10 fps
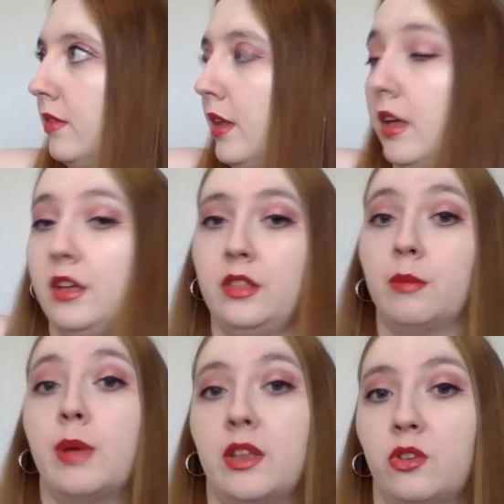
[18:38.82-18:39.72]
the
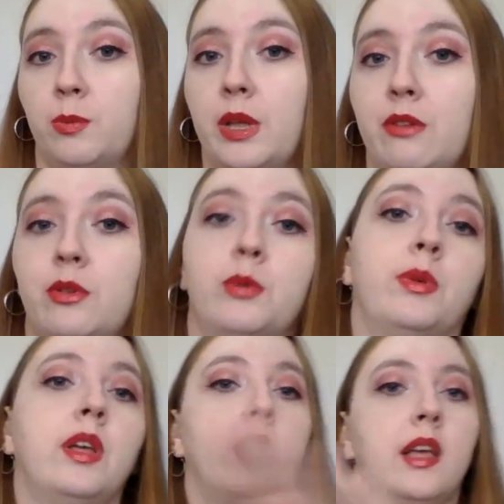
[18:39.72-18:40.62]
master
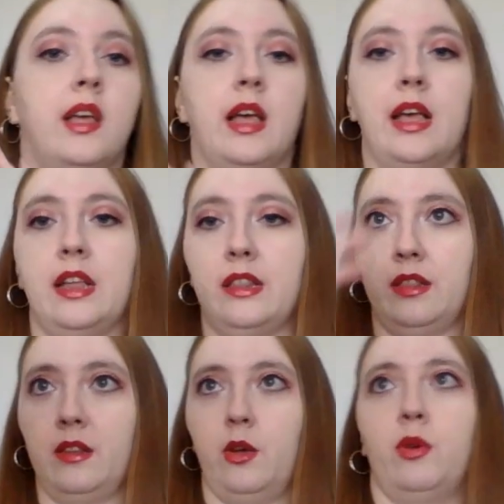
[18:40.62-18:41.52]
bedroom,
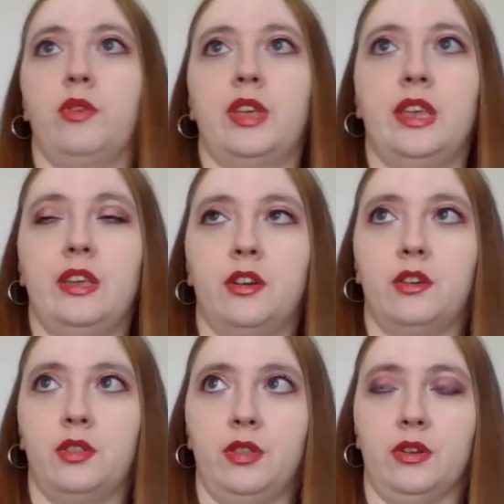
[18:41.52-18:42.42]
and over
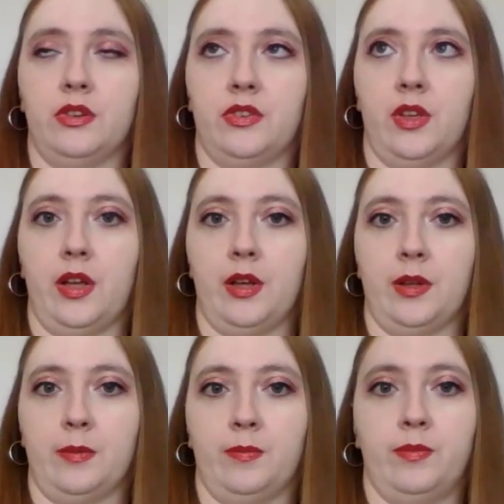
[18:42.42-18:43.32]
here there's
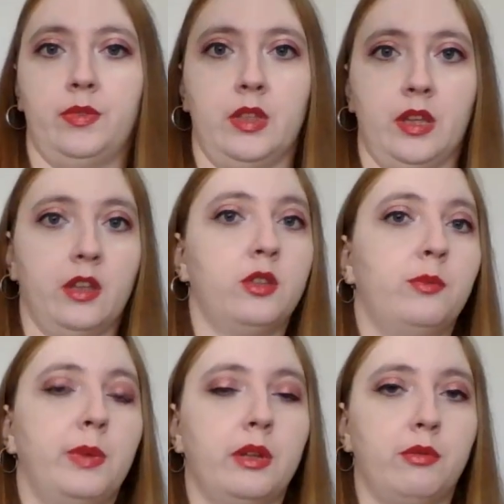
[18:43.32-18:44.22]
the other
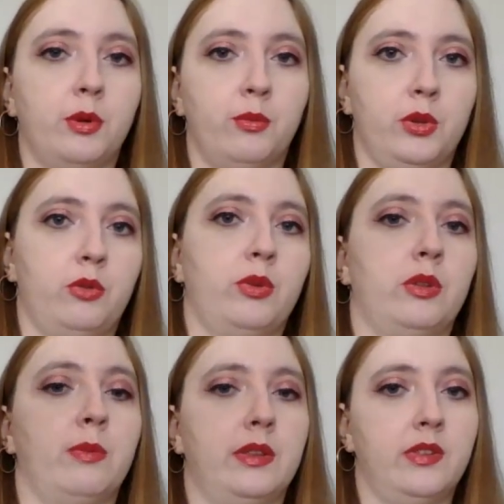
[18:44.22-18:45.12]
bedroom, which
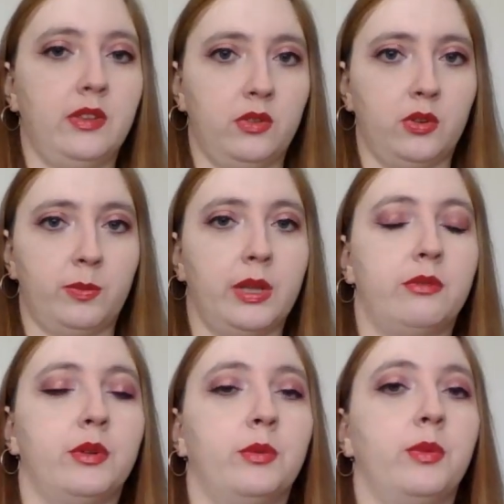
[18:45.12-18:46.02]
was my sister's
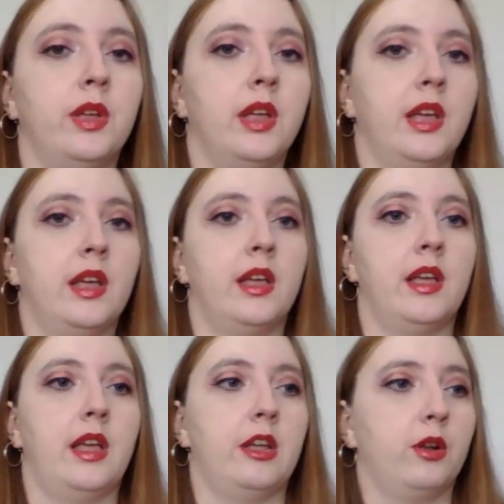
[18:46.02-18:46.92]
bedroom,
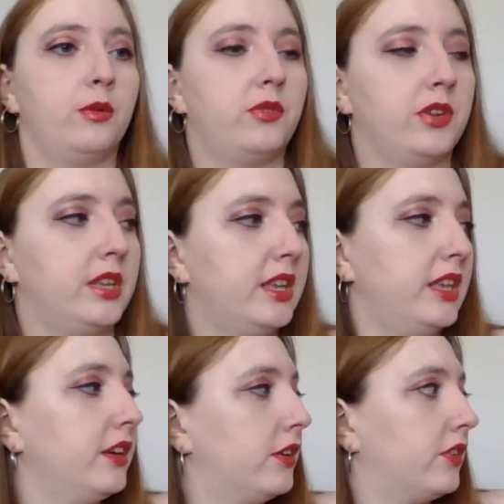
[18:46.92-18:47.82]
and over
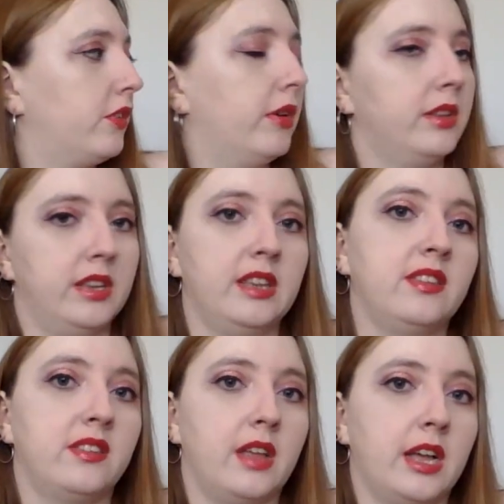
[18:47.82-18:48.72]
here, so on
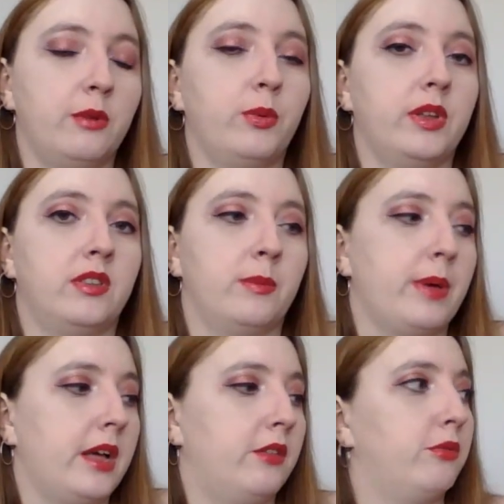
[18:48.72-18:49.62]
this side was the
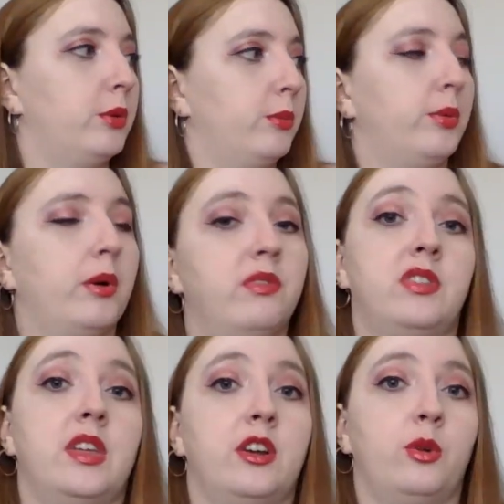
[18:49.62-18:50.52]
bathroom, but over
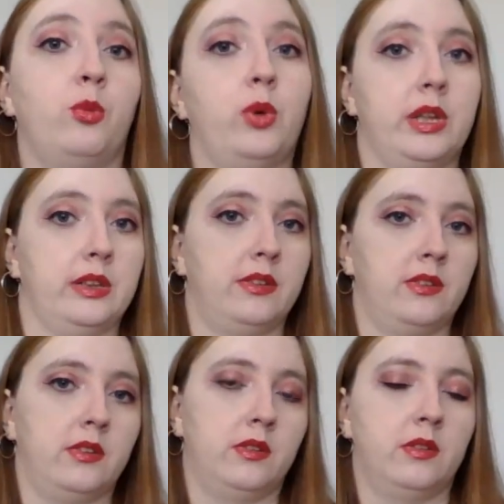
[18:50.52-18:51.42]
there
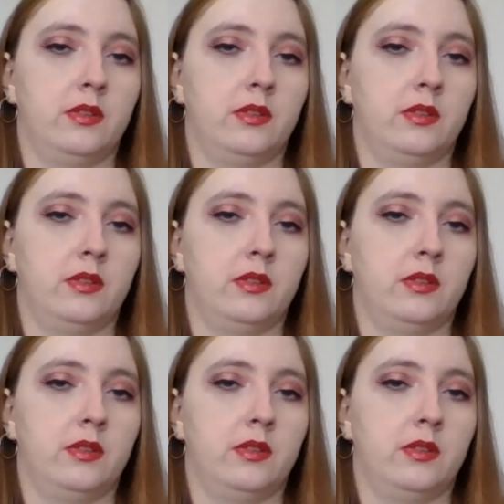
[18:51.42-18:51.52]
was